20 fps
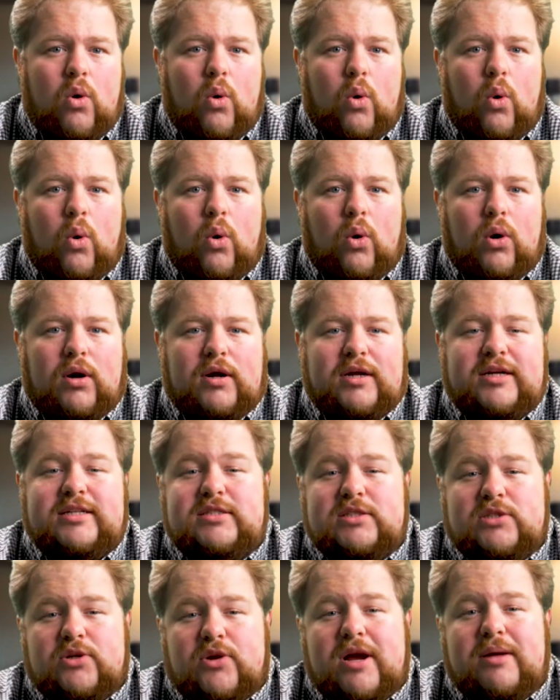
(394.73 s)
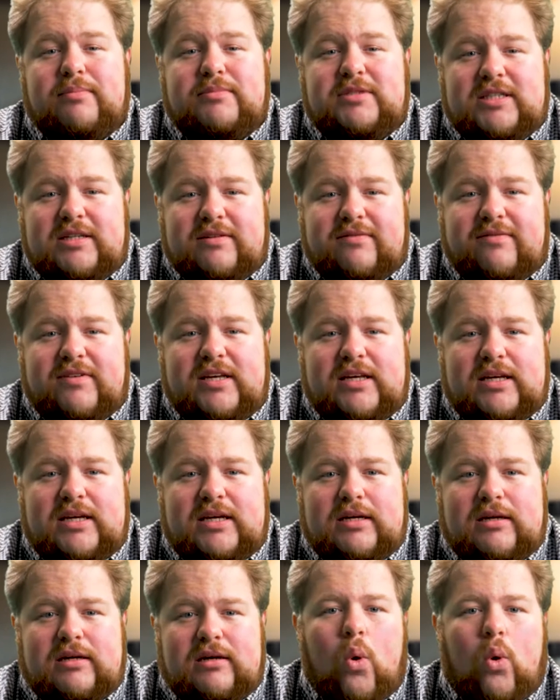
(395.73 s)
or Instagram
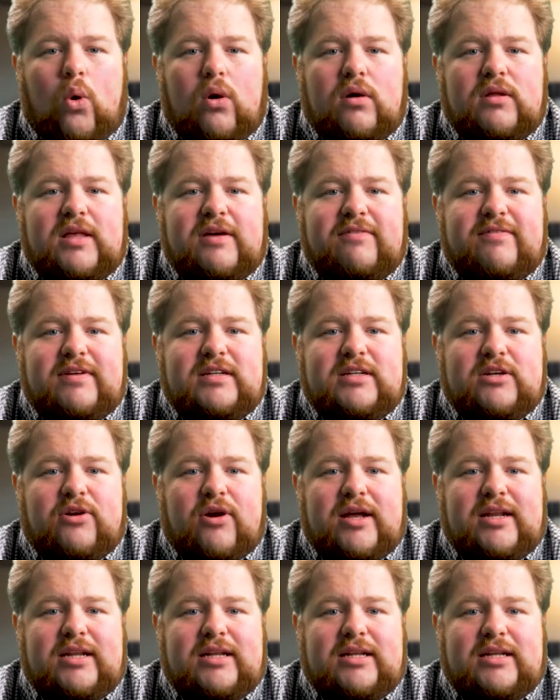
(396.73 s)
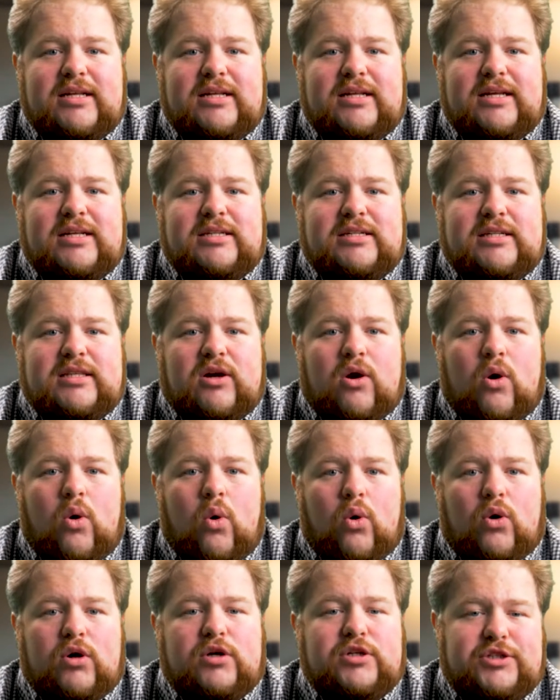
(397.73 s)
TV, or they've integrated it into the
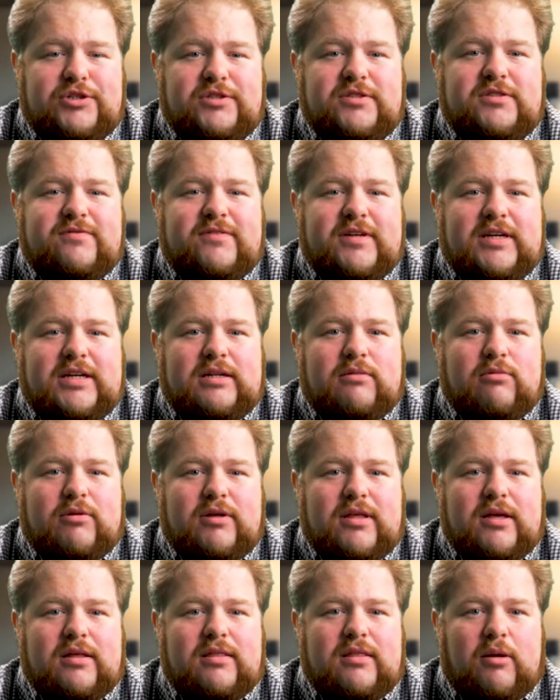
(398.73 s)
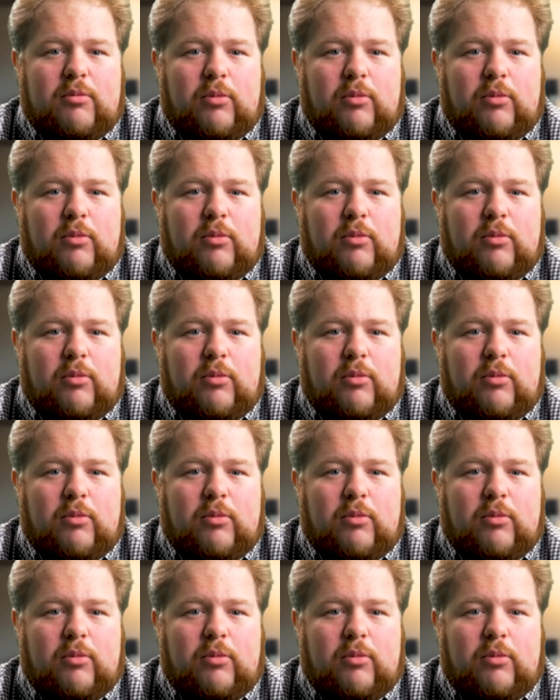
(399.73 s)
core news feed within their